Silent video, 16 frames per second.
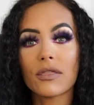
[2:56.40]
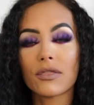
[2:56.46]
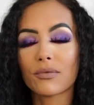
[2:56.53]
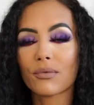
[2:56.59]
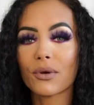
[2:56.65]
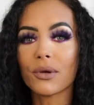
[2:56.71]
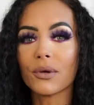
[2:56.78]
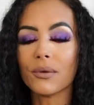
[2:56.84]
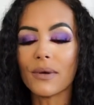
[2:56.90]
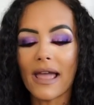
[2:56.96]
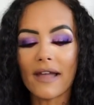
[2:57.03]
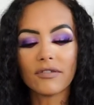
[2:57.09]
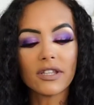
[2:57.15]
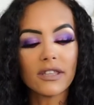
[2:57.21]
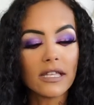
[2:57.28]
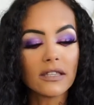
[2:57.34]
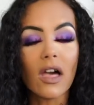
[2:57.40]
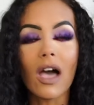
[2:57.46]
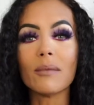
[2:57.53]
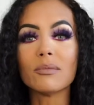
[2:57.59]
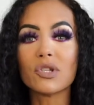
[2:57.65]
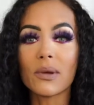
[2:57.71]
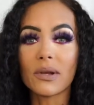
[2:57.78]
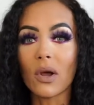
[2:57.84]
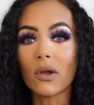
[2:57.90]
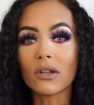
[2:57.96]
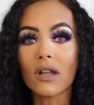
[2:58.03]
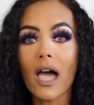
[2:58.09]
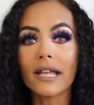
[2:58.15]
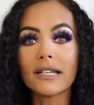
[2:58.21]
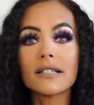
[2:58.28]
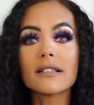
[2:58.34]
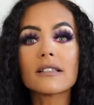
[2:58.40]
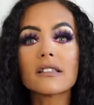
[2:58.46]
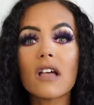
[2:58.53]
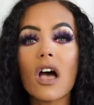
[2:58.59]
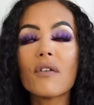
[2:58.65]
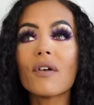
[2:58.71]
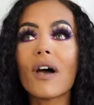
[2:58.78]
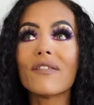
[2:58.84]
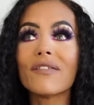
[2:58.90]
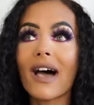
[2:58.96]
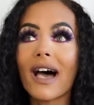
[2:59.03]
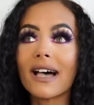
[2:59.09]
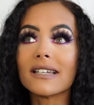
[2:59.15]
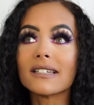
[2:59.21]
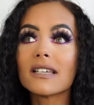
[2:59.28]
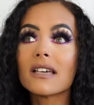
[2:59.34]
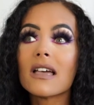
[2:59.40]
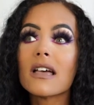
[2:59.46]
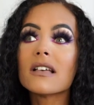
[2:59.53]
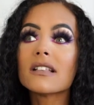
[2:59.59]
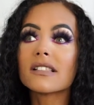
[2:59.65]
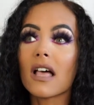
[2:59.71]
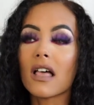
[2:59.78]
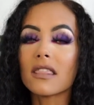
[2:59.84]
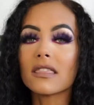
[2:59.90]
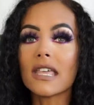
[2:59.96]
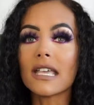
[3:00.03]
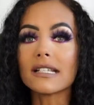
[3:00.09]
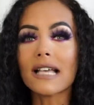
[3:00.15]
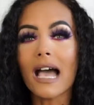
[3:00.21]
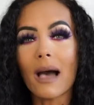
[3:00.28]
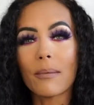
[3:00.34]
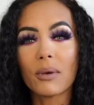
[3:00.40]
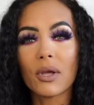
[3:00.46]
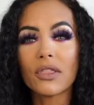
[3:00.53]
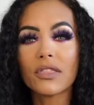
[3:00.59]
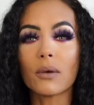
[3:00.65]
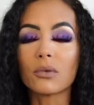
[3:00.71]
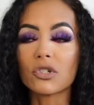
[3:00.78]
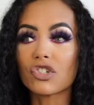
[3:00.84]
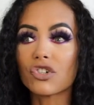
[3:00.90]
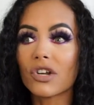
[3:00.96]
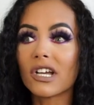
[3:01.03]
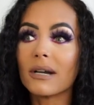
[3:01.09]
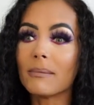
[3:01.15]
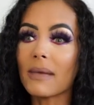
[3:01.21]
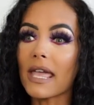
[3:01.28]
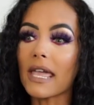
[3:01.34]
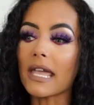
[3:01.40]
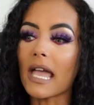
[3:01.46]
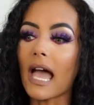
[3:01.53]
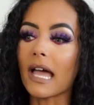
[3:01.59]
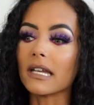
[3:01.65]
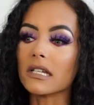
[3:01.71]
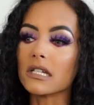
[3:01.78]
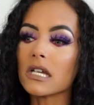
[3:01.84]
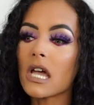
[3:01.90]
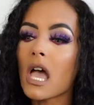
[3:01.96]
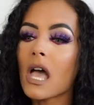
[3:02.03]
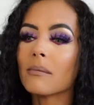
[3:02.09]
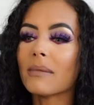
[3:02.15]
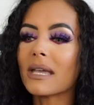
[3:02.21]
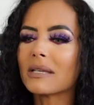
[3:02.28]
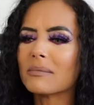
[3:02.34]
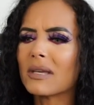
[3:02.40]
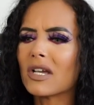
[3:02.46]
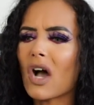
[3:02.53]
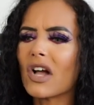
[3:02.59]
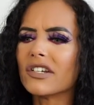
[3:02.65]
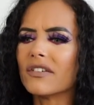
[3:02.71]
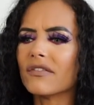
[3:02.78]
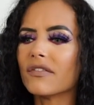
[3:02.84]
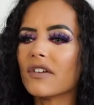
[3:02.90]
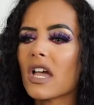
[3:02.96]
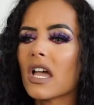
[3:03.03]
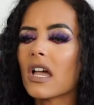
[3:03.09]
through everything that I'm doing online and stuff, I've had certain things happen that would trigger me and make me kind of